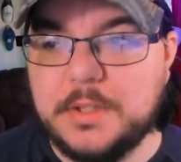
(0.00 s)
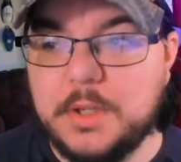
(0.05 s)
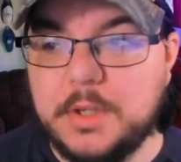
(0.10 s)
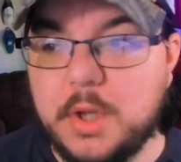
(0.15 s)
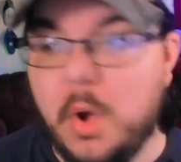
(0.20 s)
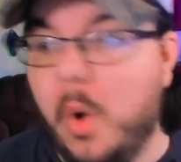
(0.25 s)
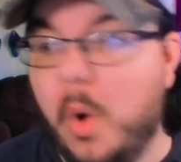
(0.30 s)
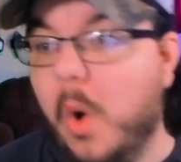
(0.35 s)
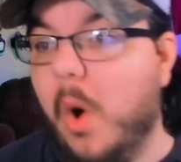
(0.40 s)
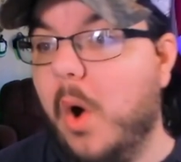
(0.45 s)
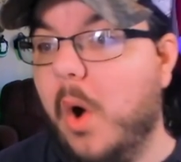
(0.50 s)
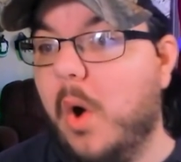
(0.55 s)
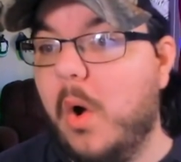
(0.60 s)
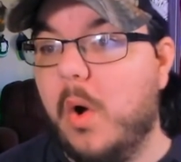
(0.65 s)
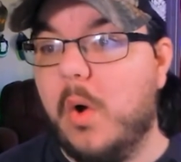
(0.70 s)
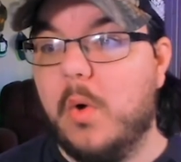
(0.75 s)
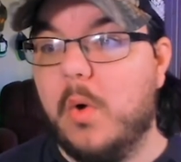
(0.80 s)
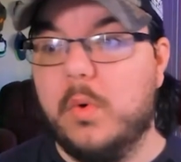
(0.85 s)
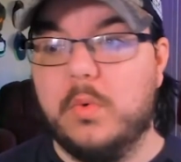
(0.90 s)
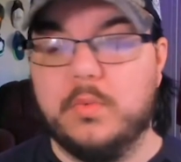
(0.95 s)
And you go,
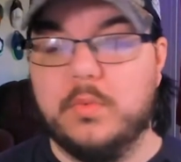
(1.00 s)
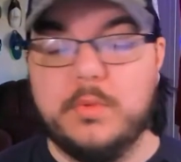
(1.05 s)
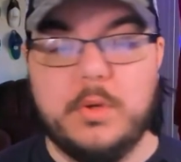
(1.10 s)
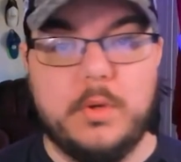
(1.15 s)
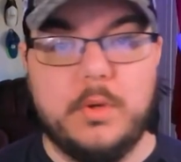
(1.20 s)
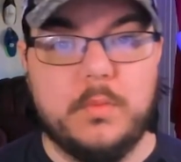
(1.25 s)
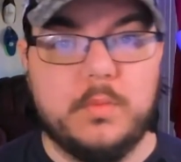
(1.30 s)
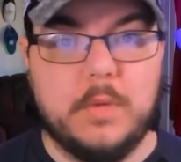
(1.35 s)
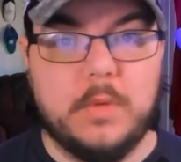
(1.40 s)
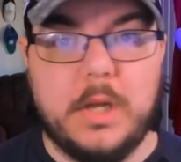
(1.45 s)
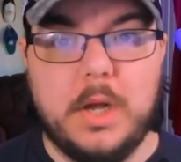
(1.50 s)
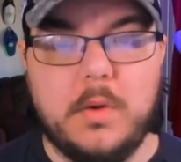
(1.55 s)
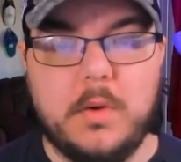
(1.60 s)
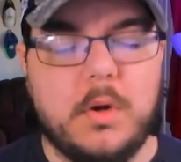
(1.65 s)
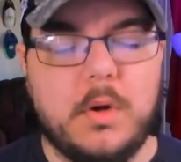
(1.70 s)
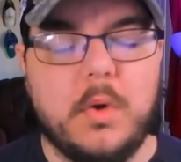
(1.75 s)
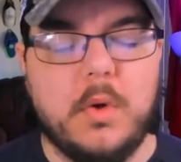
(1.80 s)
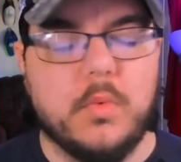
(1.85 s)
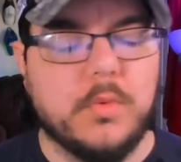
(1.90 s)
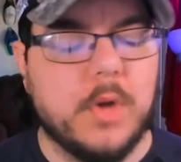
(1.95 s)
oh
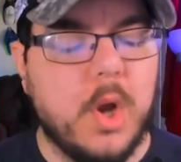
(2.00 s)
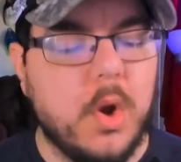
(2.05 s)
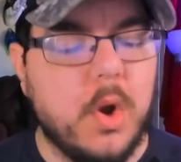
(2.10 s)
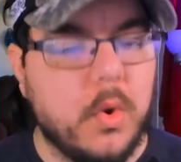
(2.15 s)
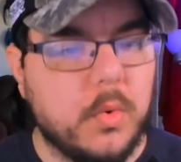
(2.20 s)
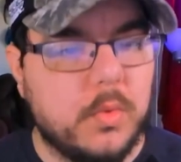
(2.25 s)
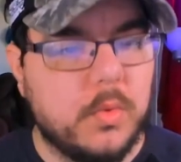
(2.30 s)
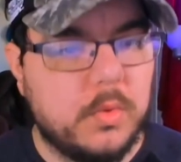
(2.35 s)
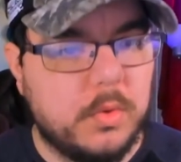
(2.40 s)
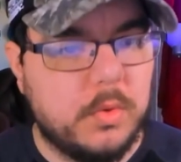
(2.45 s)
no.